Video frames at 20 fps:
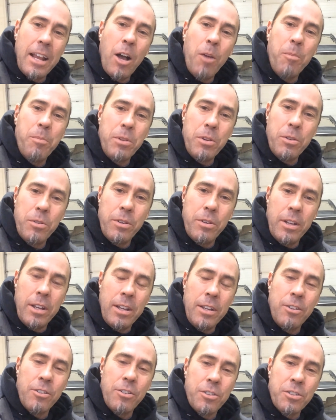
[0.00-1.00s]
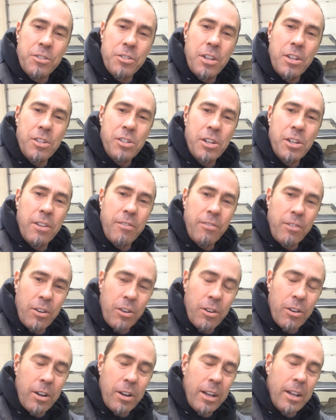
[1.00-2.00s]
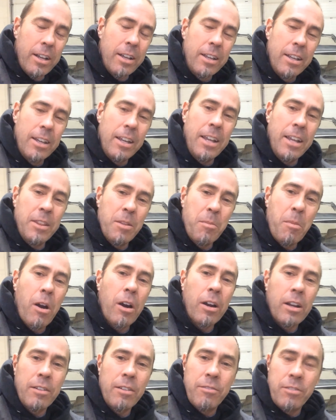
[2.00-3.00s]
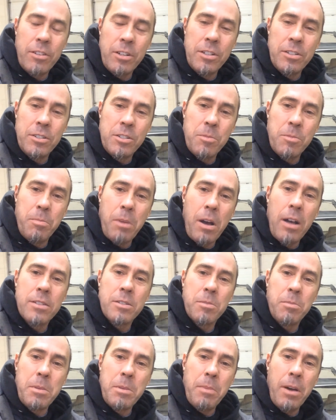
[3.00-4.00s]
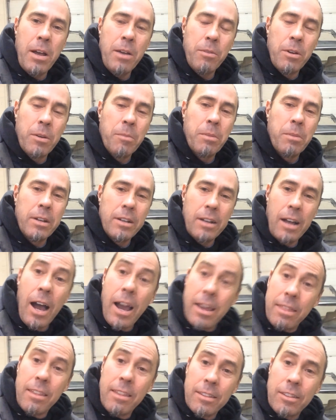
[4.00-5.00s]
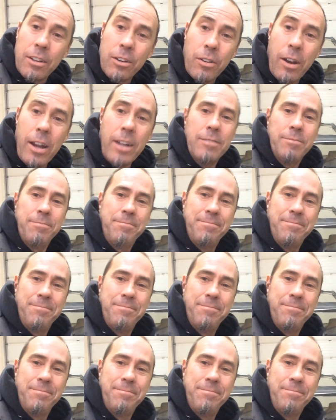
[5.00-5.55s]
help you in your decision if you're in the market to possibly buy one. But I think they're great.